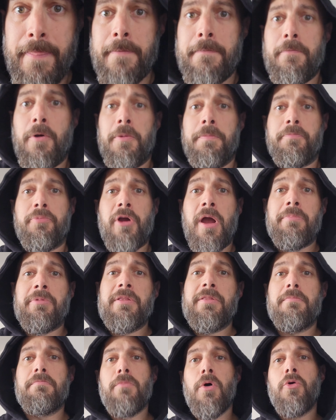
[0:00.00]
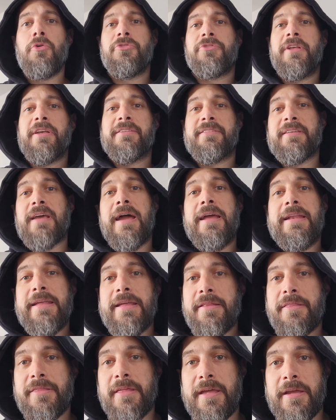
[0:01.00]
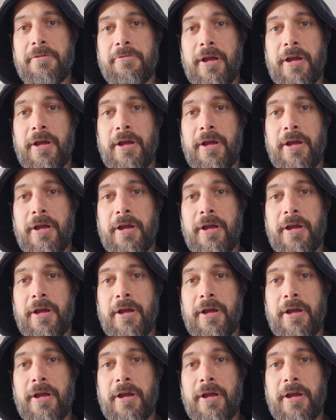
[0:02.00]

But probably the most exciting thing